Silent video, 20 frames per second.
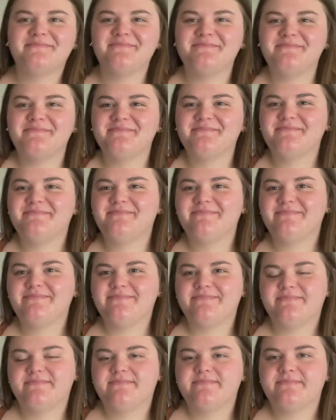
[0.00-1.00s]

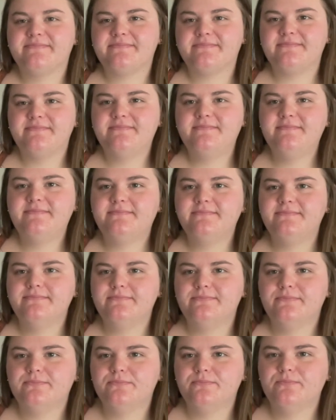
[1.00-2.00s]

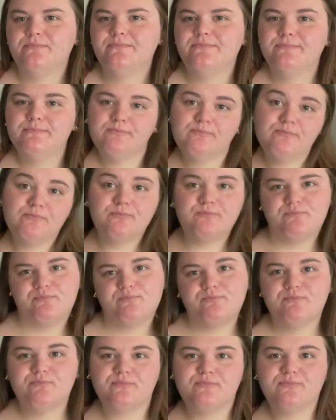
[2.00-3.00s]

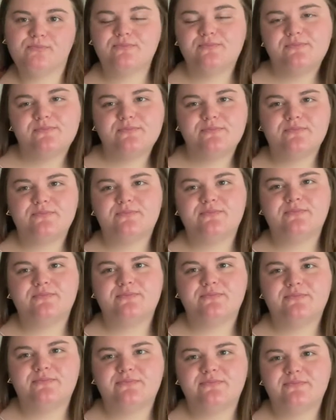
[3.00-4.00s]

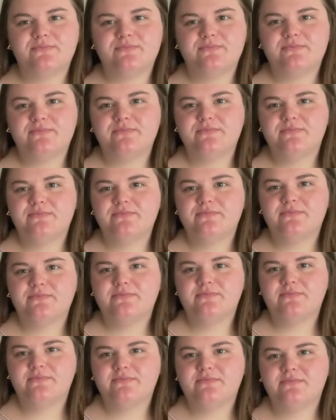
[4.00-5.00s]

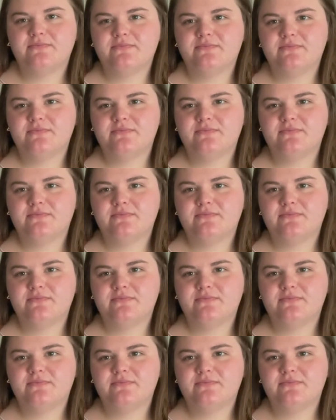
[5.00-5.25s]
(not speaking)